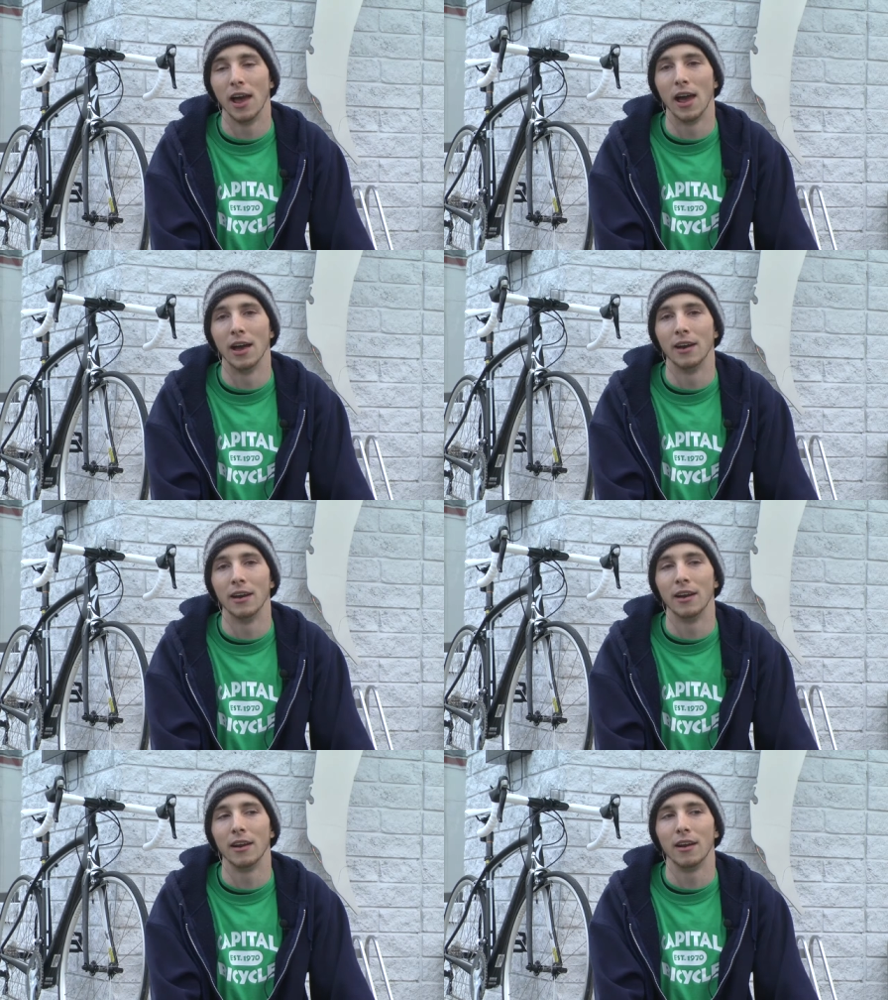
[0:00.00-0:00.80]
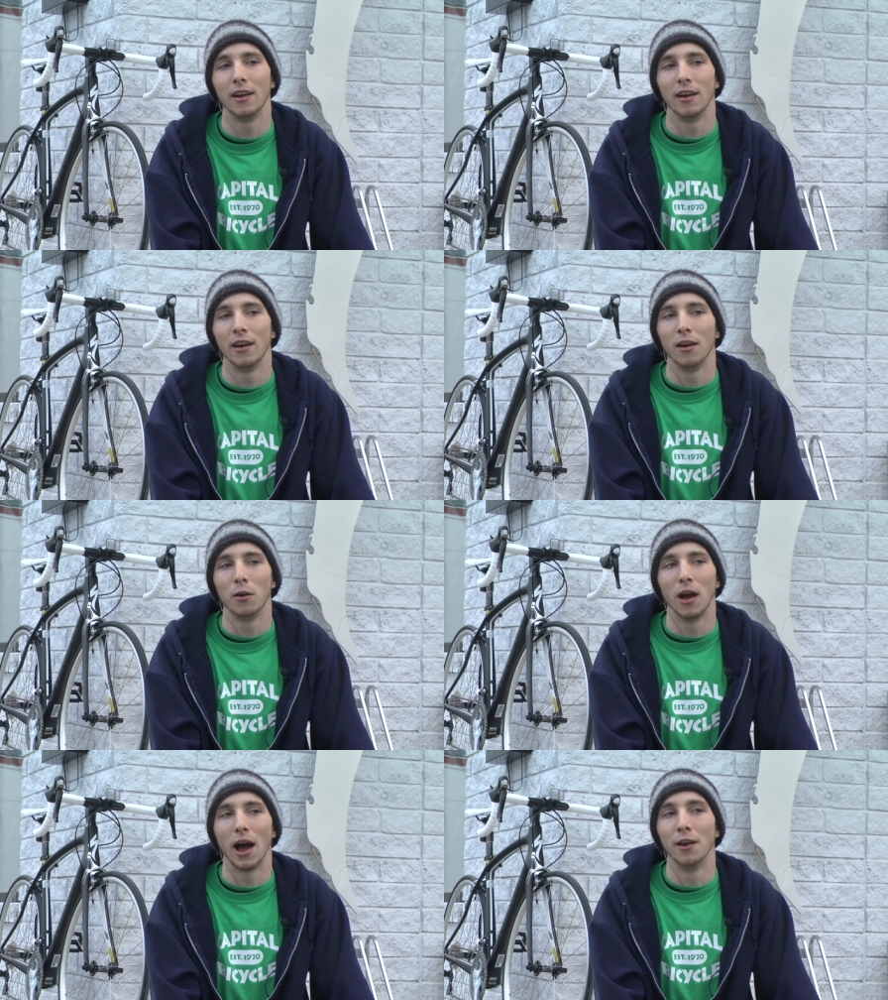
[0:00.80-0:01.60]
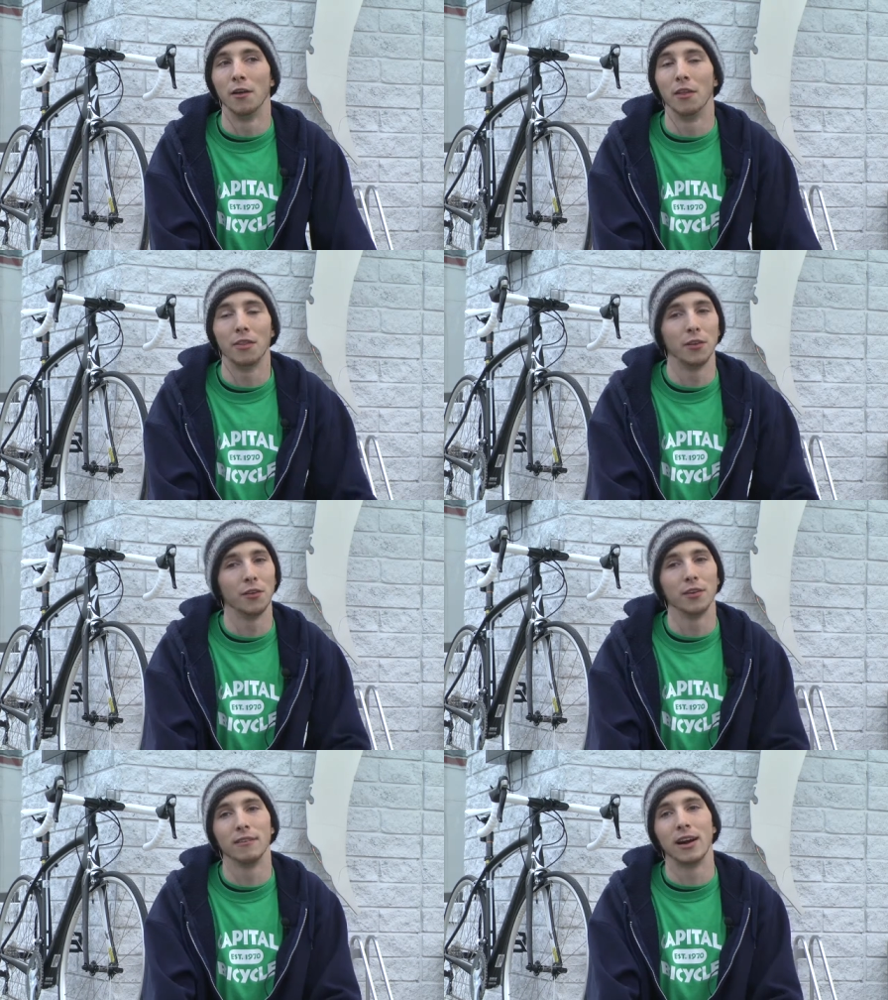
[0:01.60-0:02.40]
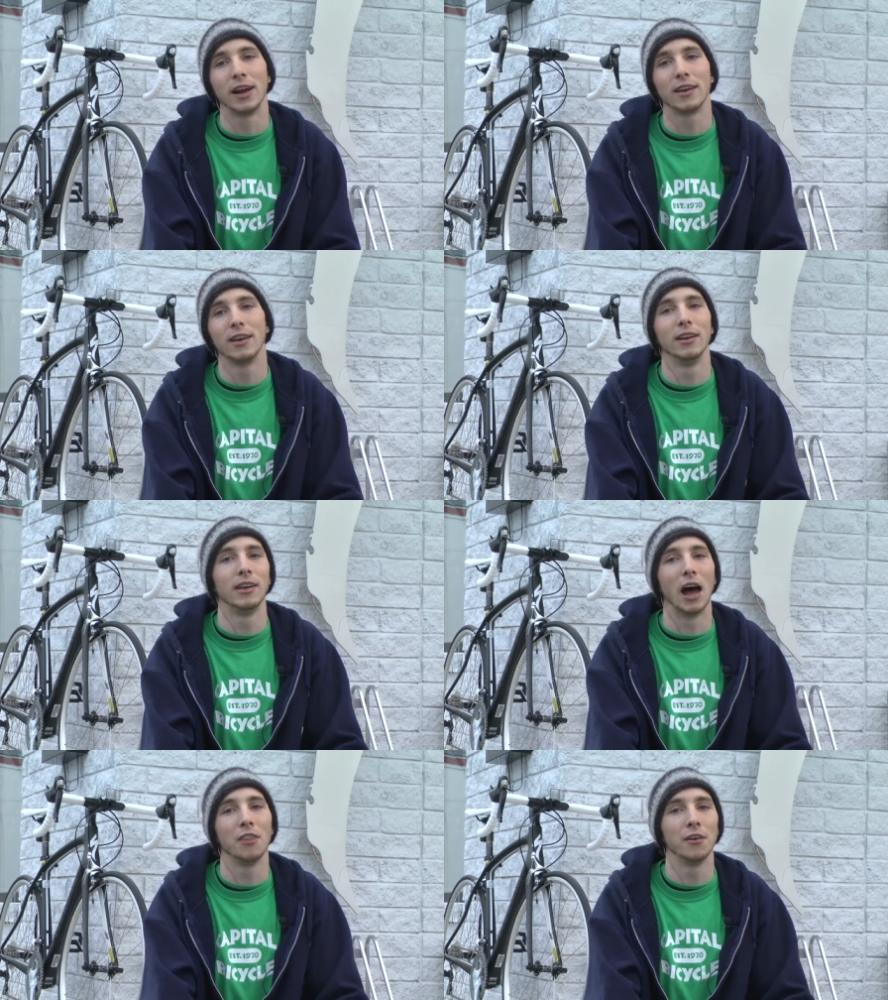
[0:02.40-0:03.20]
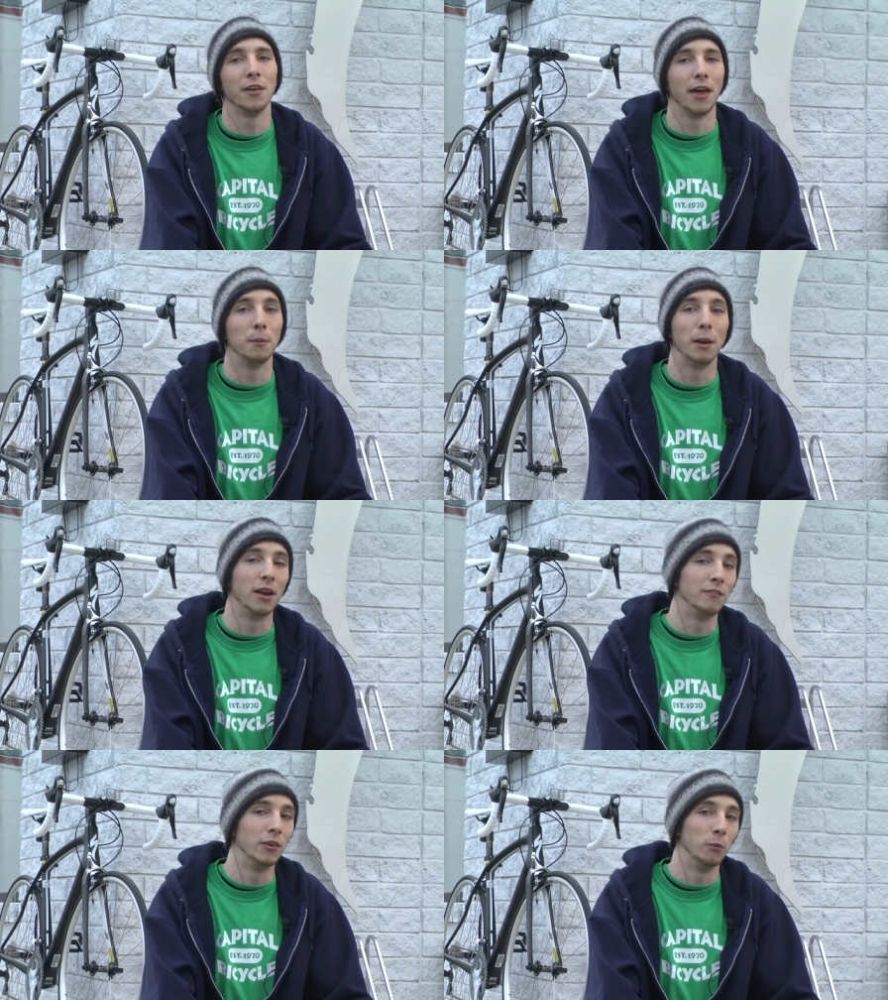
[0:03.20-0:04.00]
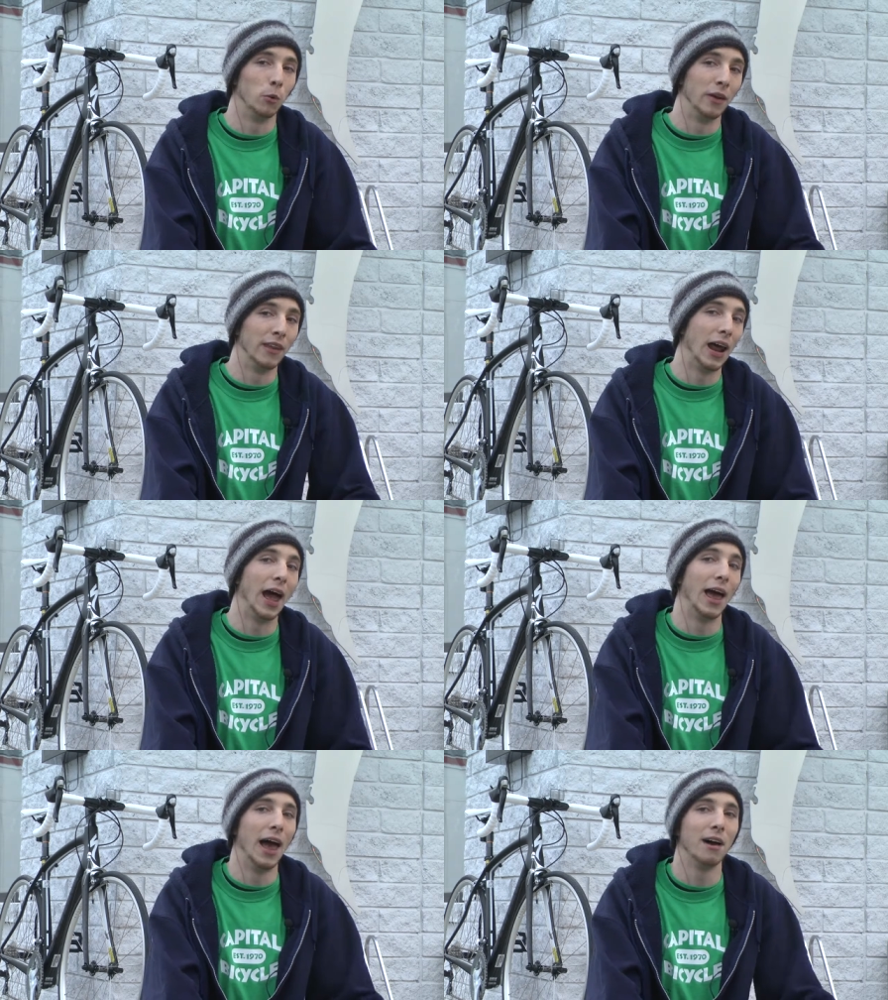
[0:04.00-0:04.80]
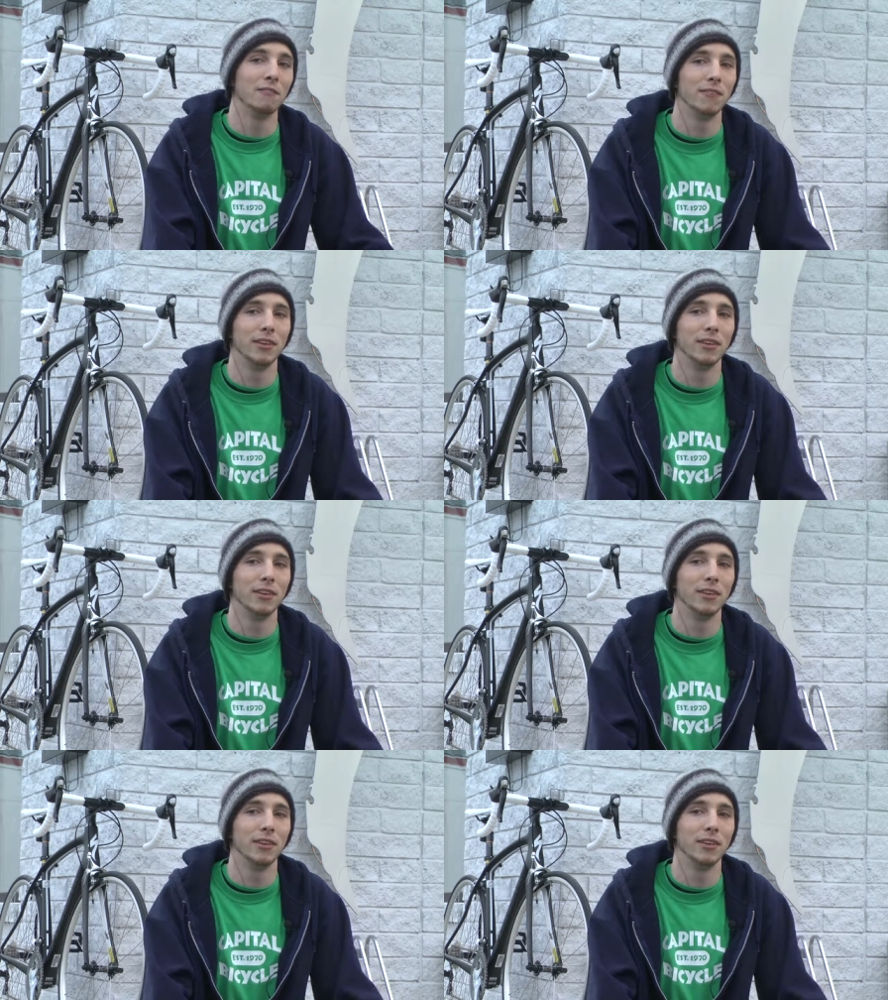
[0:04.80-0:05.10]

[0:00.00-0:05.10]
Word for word: and I know that th there's a lot of kids out there that benefit more than I have.